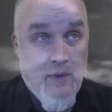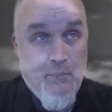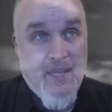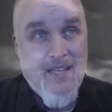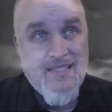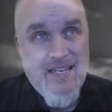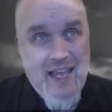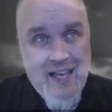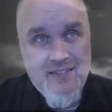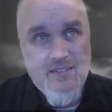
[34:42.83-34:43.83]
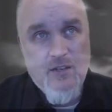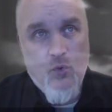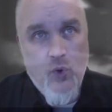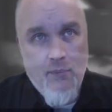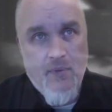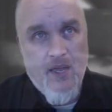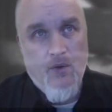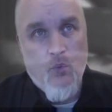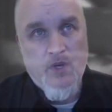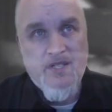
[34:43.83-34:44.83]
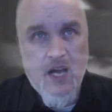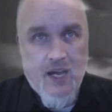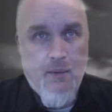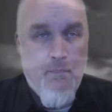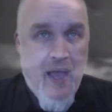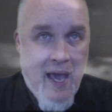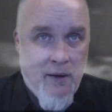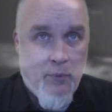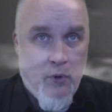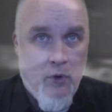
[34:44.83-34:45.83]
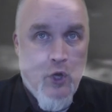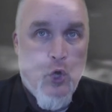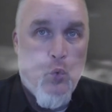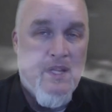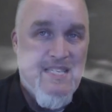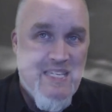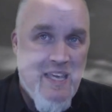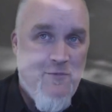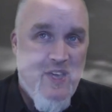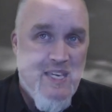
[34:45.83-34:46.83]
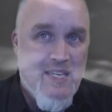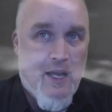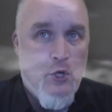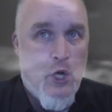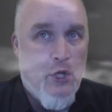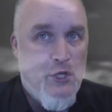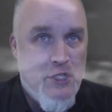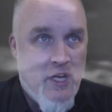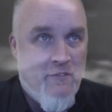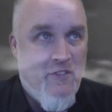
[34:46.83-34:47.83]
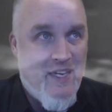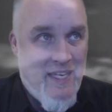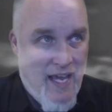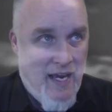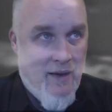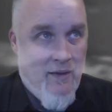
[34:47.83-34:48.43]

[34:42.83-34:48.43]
because NASA's equipment was not compatible with TV technology of the day.